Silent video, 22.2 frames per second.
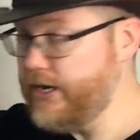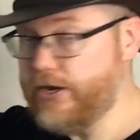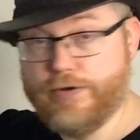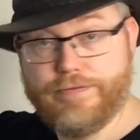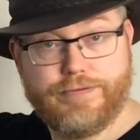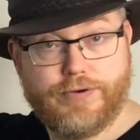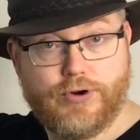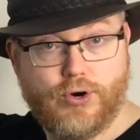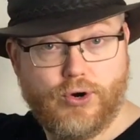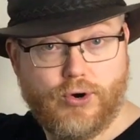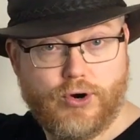
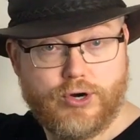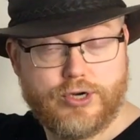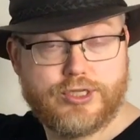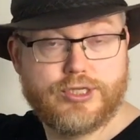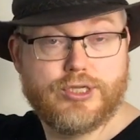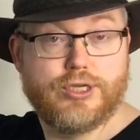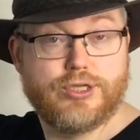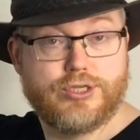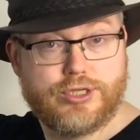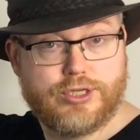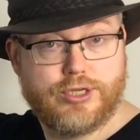of course,
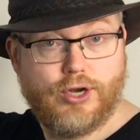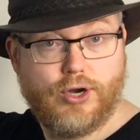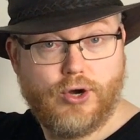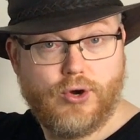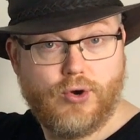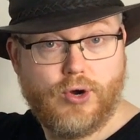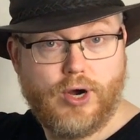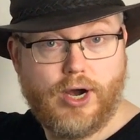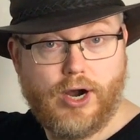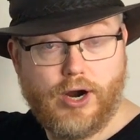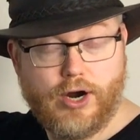
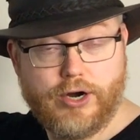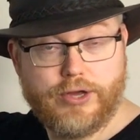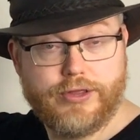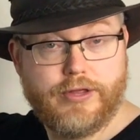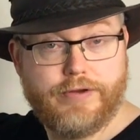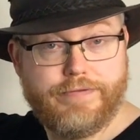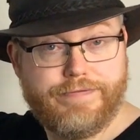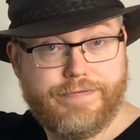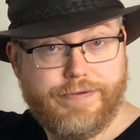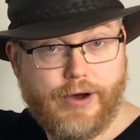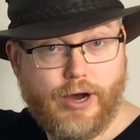so are the
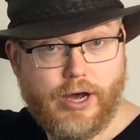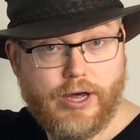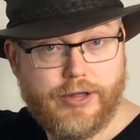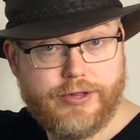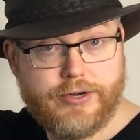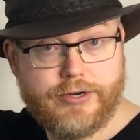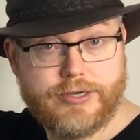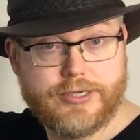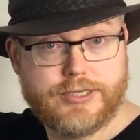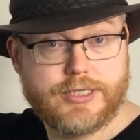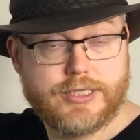
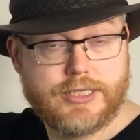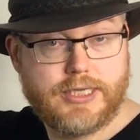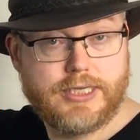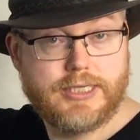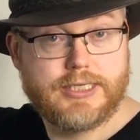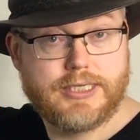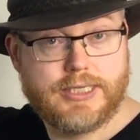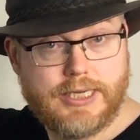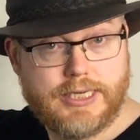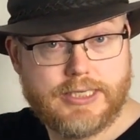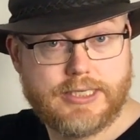father's
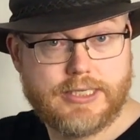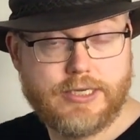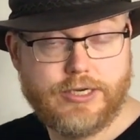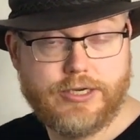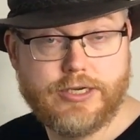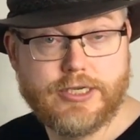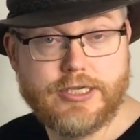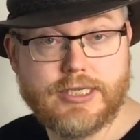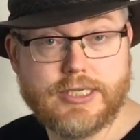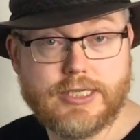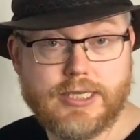
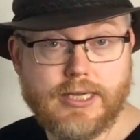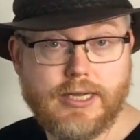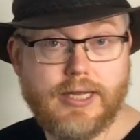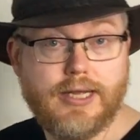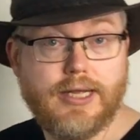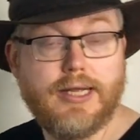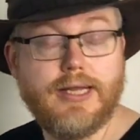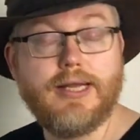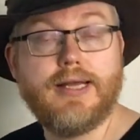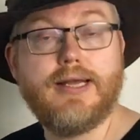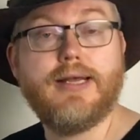sisters.
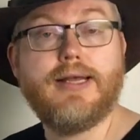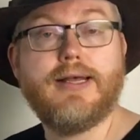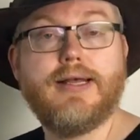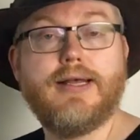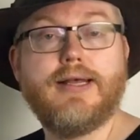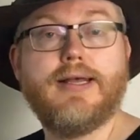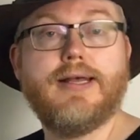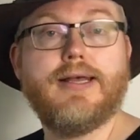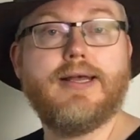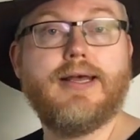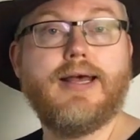
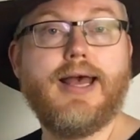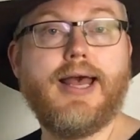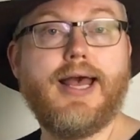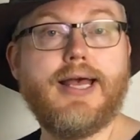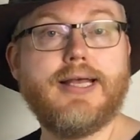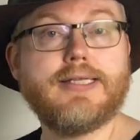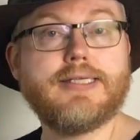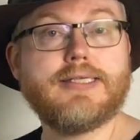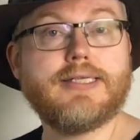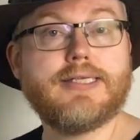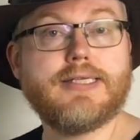
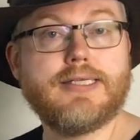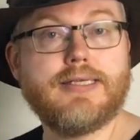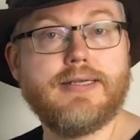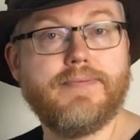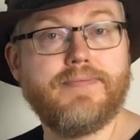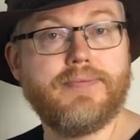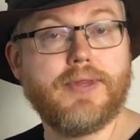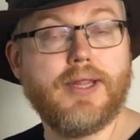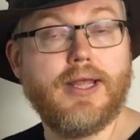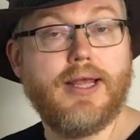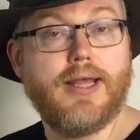Hence,
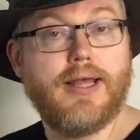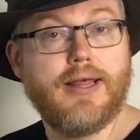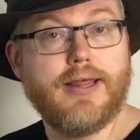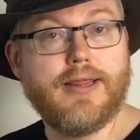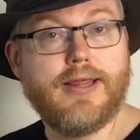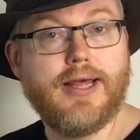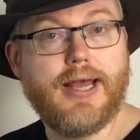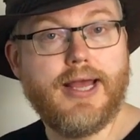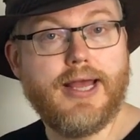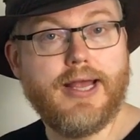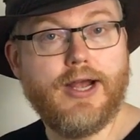they